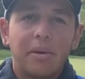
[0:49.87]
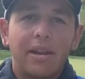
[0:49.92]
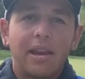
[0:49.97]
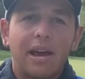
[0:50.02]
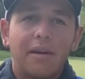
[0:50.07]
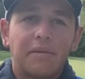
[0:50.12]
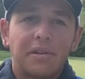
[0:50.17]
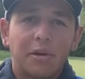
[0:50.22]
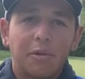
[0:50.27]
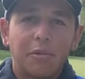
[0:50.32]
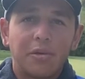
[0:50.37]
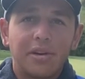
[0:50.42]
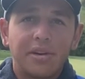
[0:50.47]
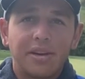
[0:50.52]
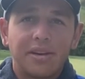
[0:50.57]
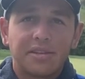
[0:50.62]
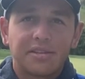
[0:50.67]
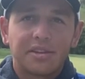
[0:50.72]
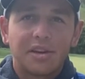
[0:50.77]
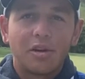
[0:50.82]
having a really
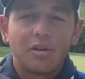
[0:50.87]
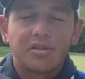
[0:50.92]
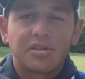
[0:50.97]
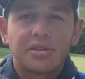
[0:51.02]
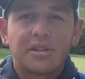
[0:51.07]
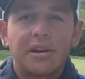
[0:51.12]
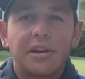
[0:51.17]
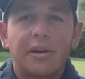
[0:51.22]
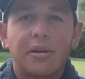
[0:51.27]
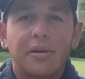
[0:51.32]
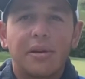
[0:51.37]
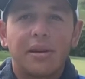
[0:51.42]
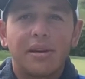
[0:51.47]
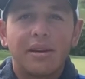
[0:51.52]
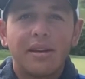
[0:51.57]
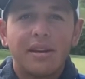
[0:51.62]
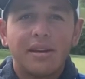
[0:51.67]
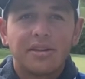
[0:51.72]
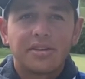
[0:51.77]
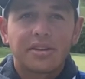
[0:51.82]
nice coach there, and
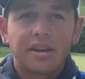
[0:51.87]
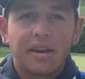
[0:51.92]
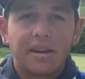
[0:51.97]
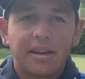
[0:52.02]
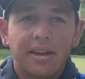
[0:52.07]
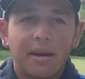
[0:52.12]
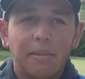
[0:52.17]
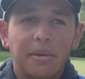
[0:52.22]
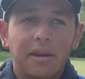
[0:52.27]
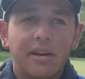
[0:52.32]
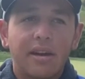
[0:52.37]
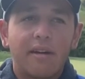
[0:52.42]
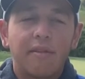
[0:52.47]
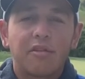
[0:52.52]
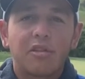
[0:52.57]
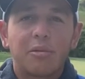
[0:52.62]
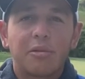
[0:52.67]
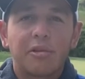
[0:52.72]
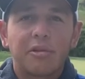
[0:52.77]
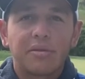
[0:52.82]
it's kind of kept me
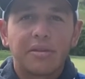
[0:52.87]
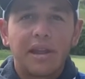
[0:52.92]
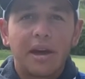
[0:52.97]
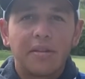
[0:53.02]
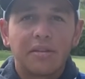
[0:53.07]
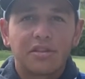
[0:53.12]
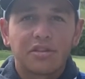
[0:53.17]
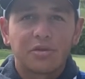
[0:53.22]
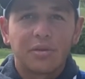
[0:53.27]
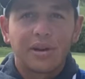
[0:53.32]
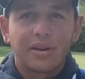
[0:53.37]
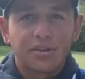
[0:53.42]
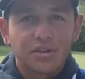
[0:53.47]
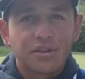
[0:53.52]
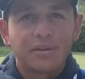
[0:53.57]
comfortable down the stretch.